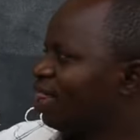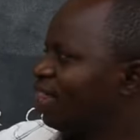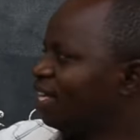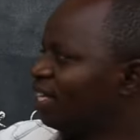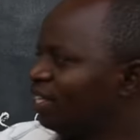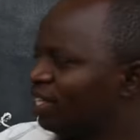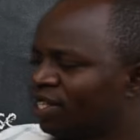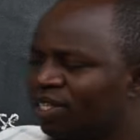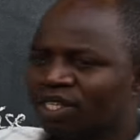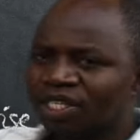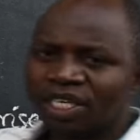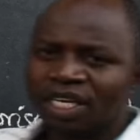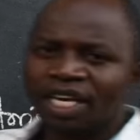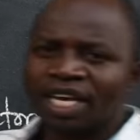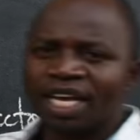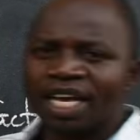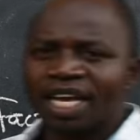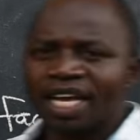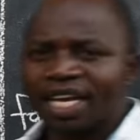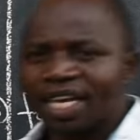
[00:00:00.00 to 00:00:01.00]
This
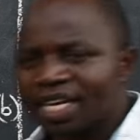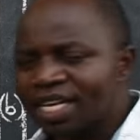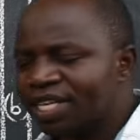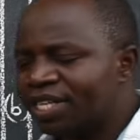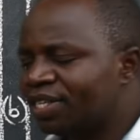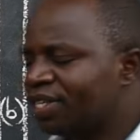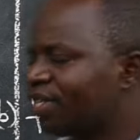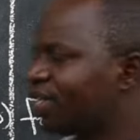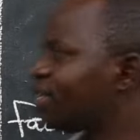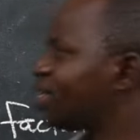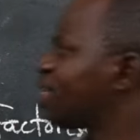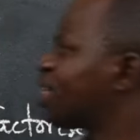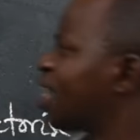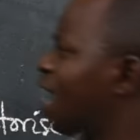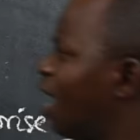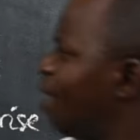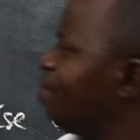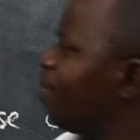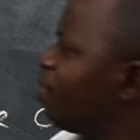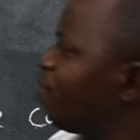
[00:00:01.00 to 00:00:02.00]
is
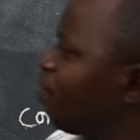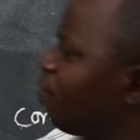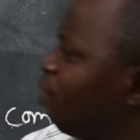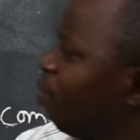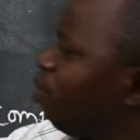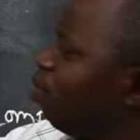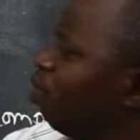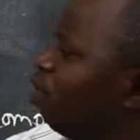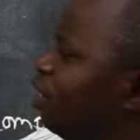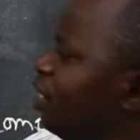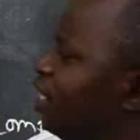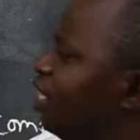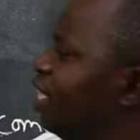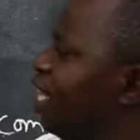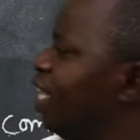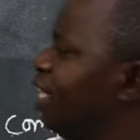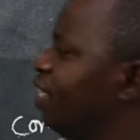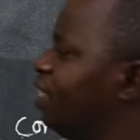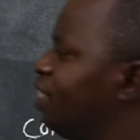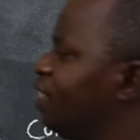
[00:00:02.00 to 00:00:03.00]
coming from
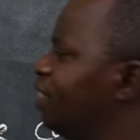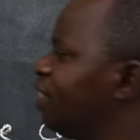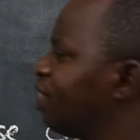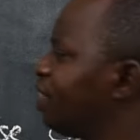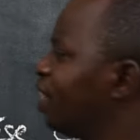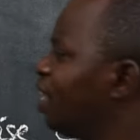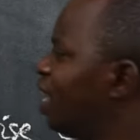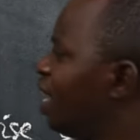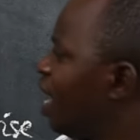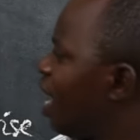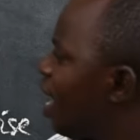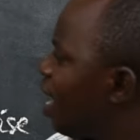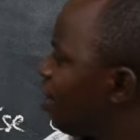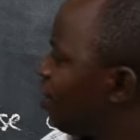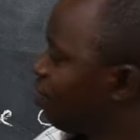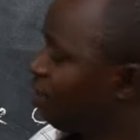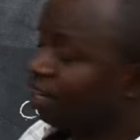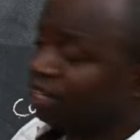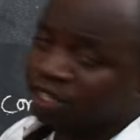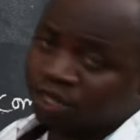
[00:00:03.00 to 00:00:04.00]
2019
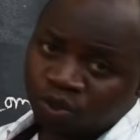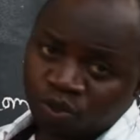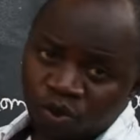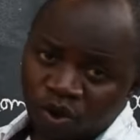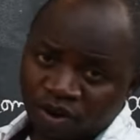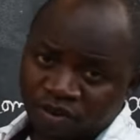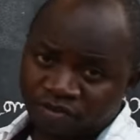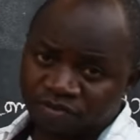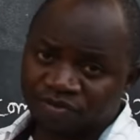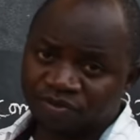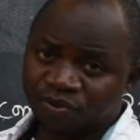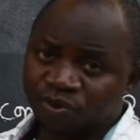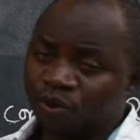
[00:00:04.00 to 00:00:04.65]
grade 12.